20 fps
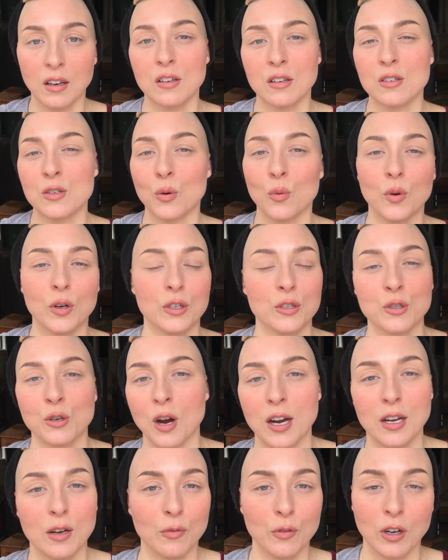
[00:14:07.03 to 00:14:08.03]
to want to
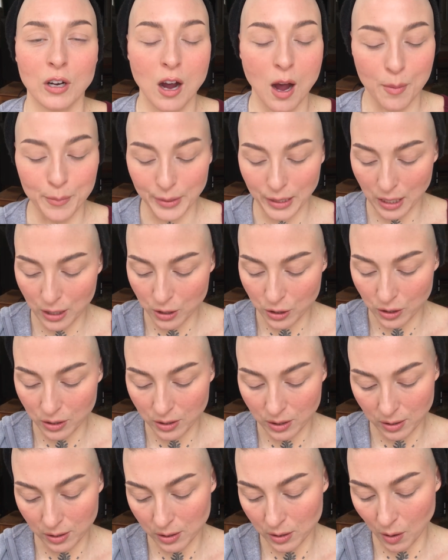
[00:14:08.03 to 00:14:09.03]
try different combinations
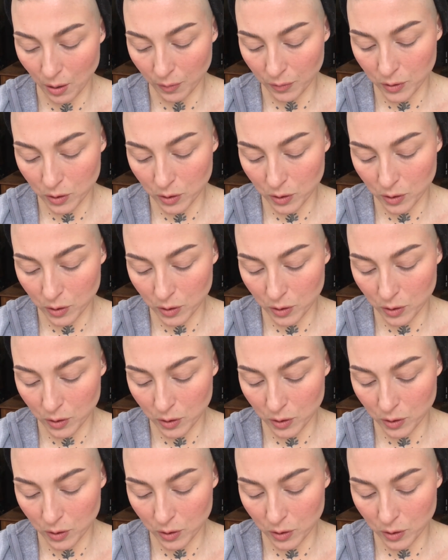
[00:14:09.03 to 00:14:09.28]
and stuff.